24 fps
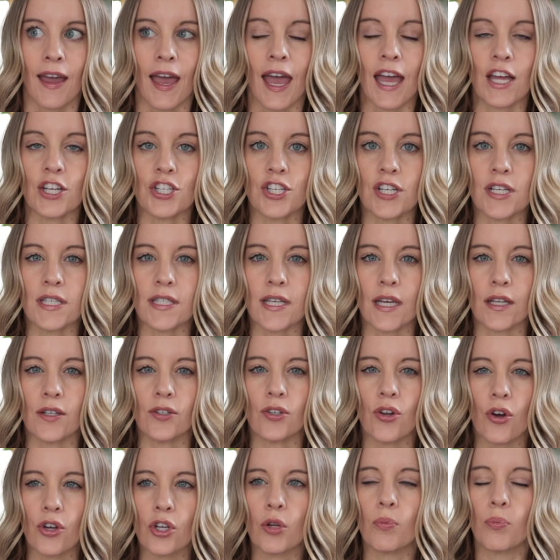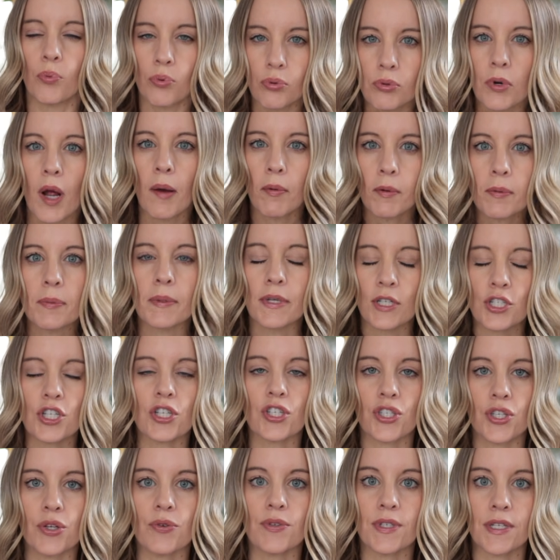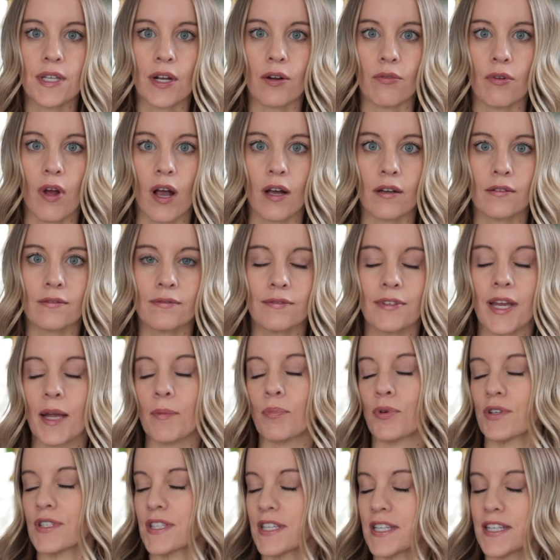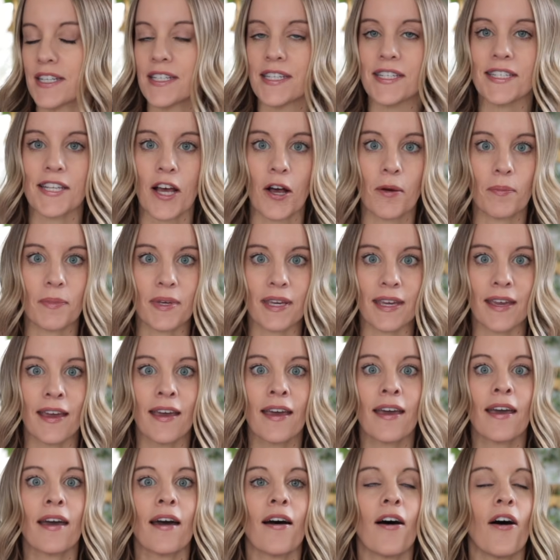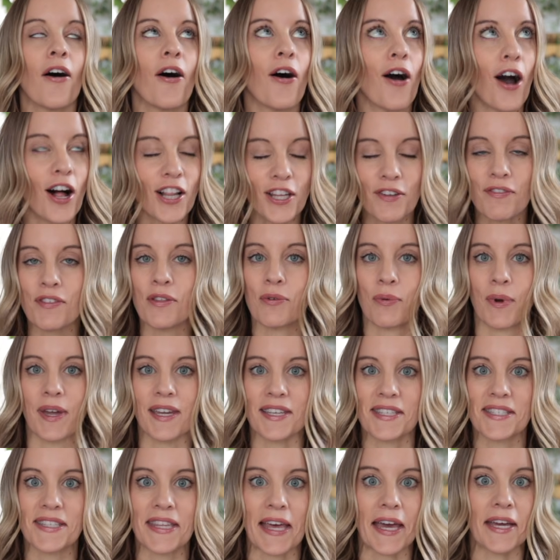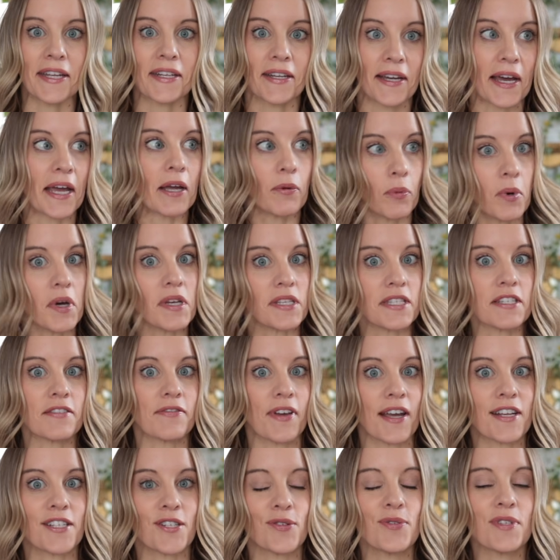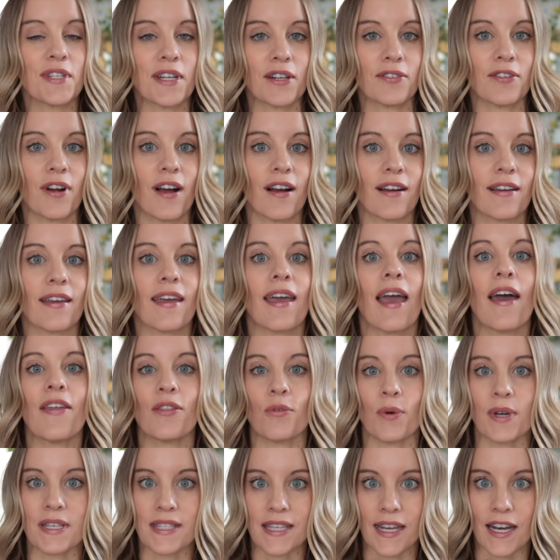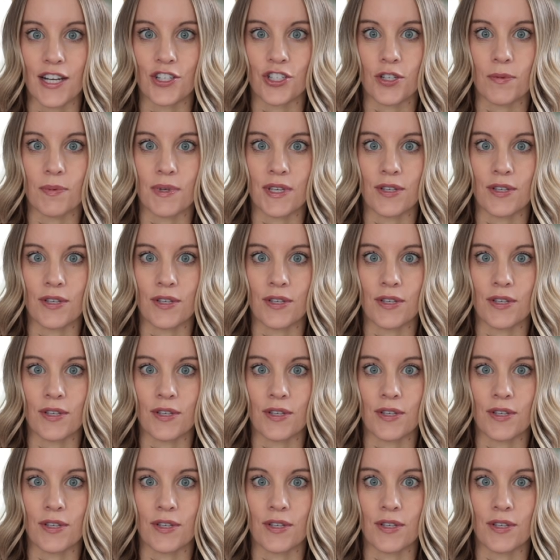And she said, no, you're probably just using it wrong, and proceeded to tell me all of the ways that I was, in fact, using it wrong and the ways that I should be